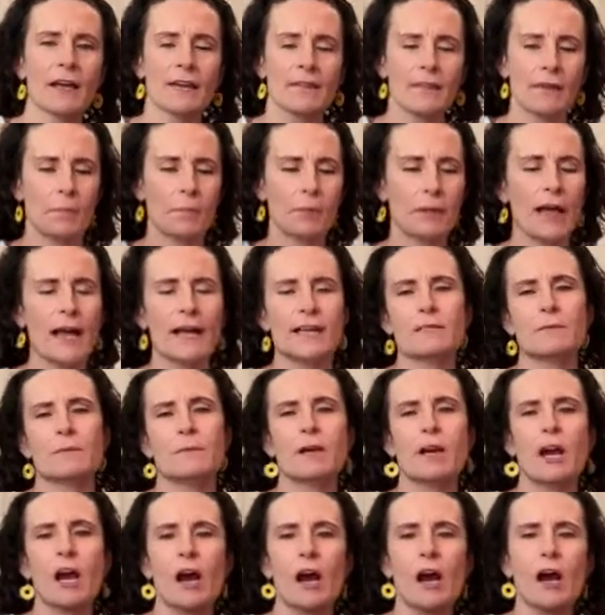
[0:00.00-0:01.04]
The plasma
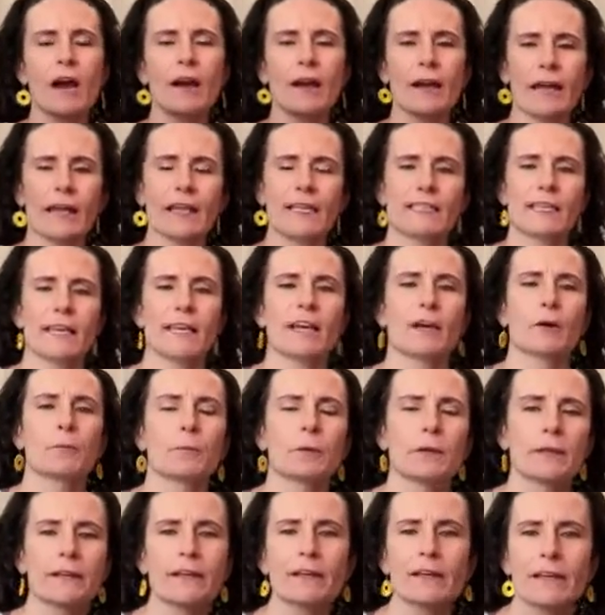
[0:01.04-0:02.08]
car is a
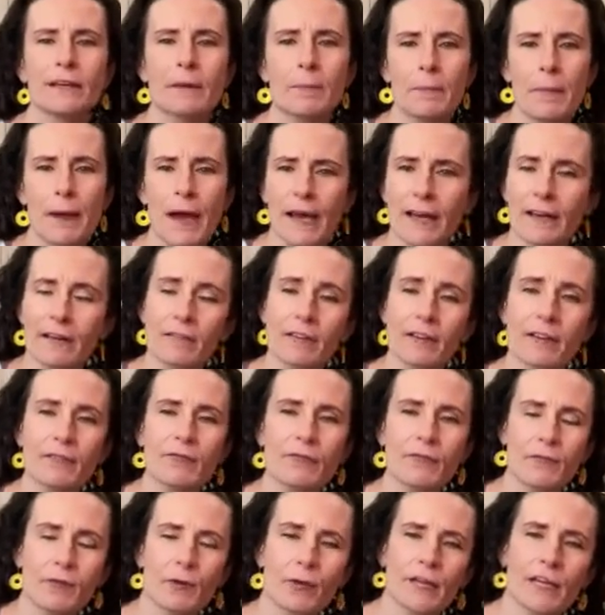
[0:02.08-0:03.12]
completely
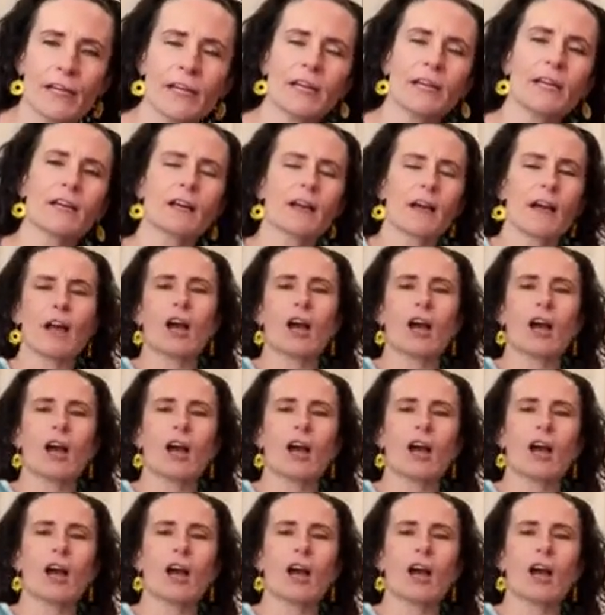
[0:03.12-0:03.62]
battery-free